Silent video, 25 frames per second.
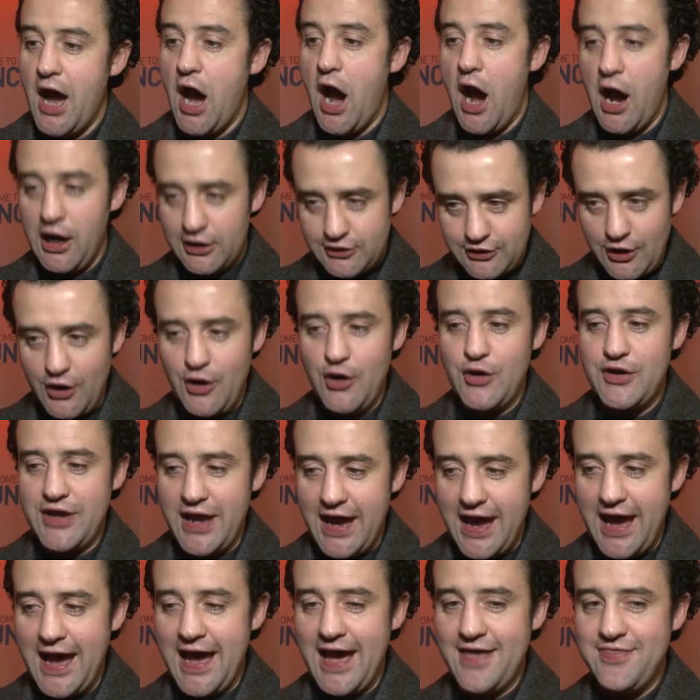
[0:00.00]
I do,
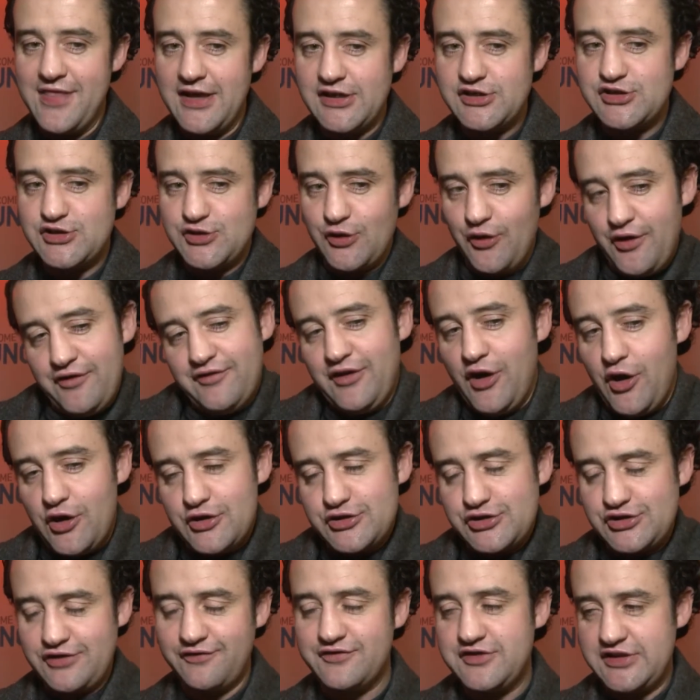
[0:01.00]
yeah, and there's sort of
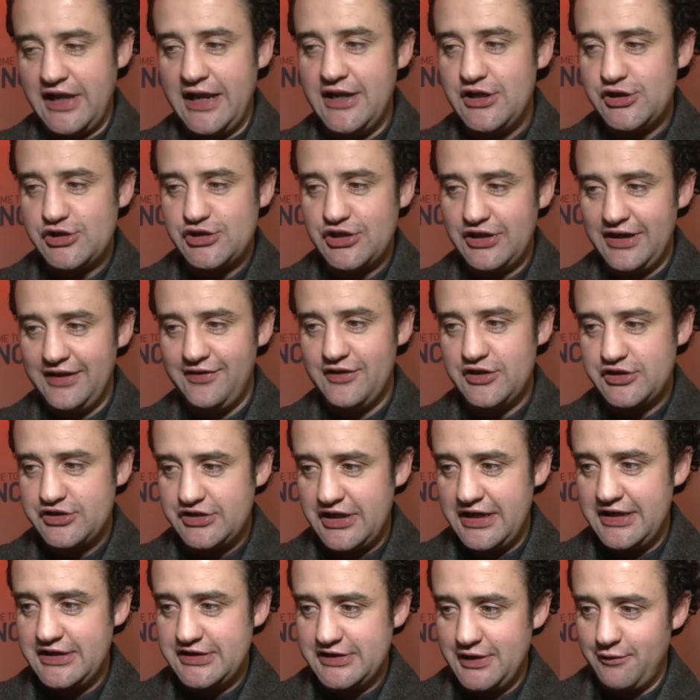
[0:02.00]
lots of tension in the
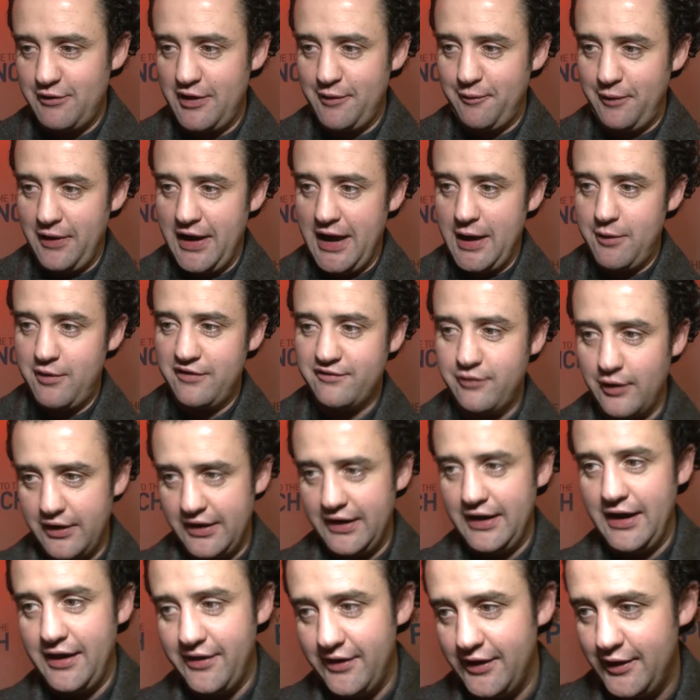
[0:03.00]
scenes that we play with one
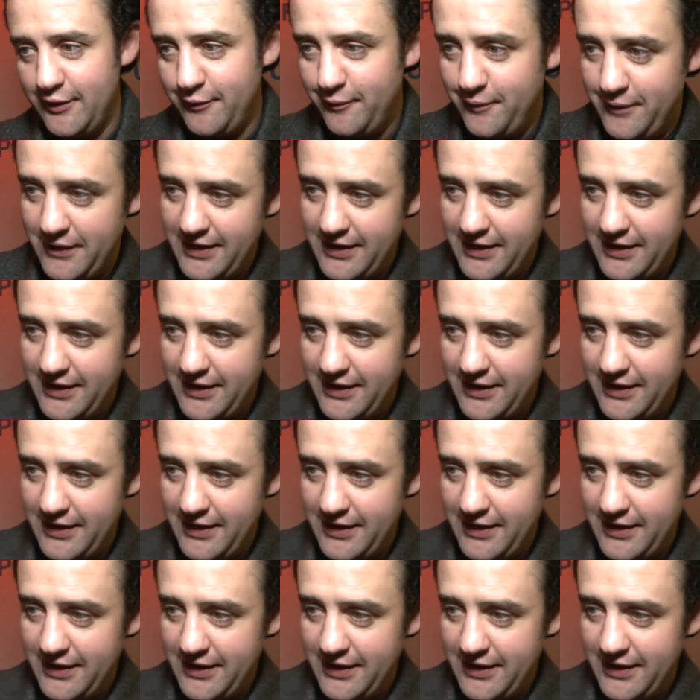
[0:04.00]
another.